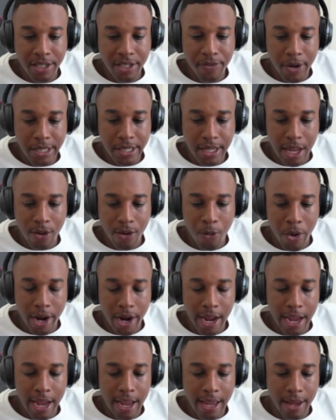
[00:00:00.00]
But as far as
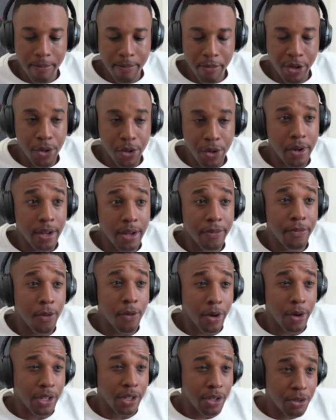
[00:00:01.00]
like what I'm
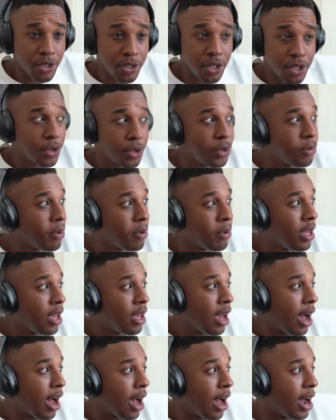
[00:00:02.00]
doing for YouTube,
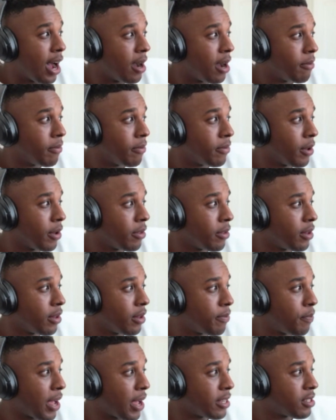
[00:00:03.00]

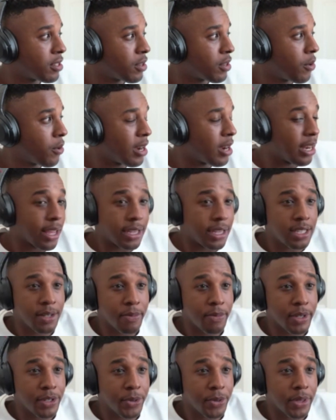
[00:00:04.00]
the best
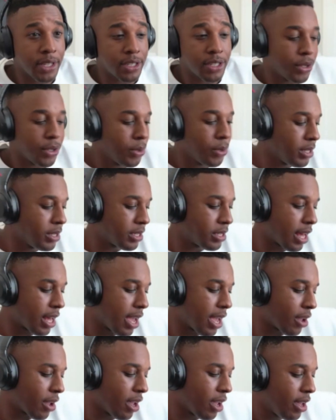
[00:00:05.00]
correlation between the two
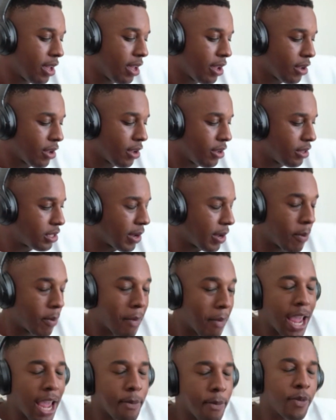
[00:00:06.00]
is like
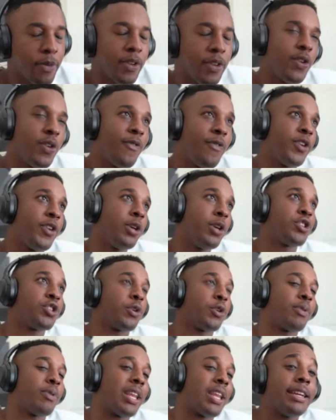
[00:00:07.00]
some of my
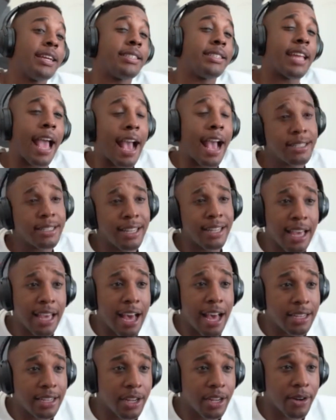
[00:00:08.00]
future plans as
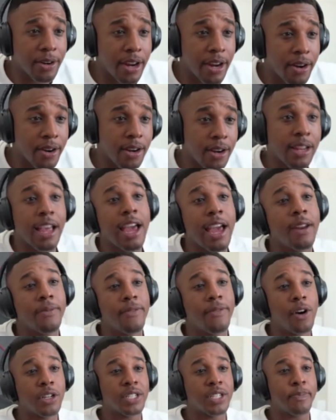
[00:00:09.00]
a content creator
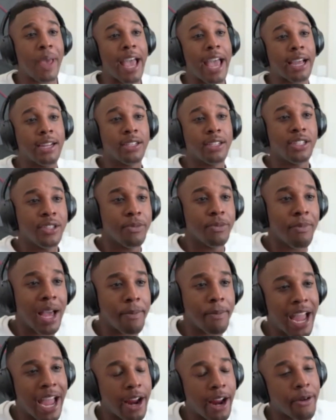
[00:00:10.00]
kind of falls back into
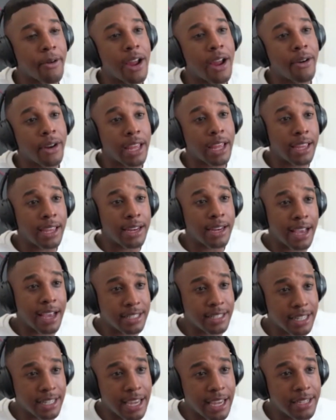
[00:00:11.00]
my background
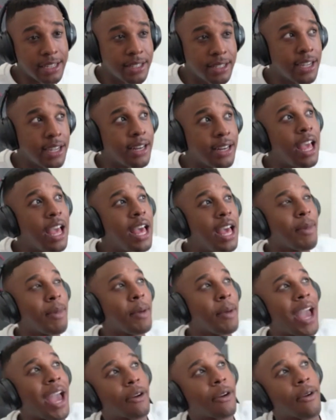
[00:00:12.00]
in education,
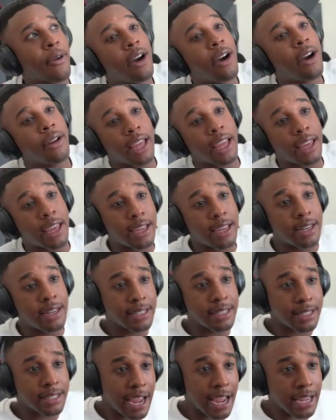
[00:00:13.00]
my background
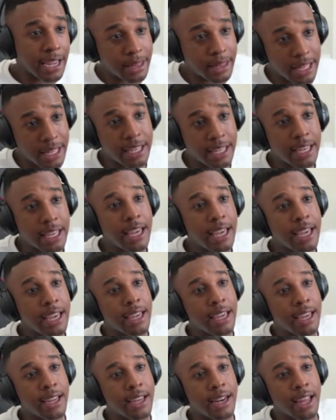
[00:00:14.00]
in design
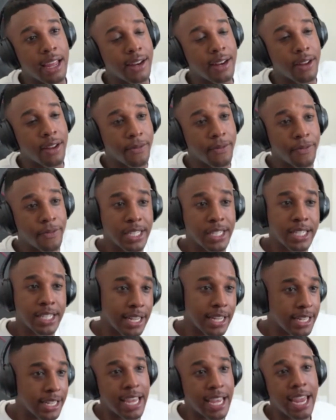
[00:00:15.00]
thinking and
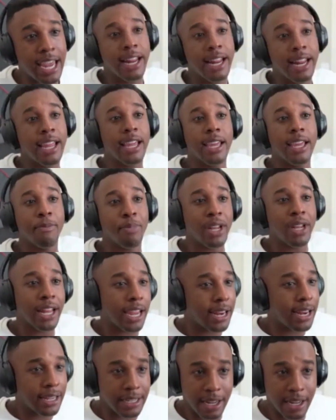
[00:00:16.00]
facilitating and
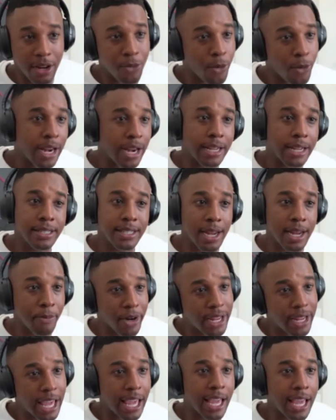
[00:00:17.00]
planning and running
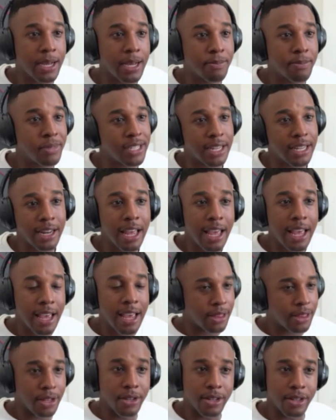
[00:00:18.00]
summer camps and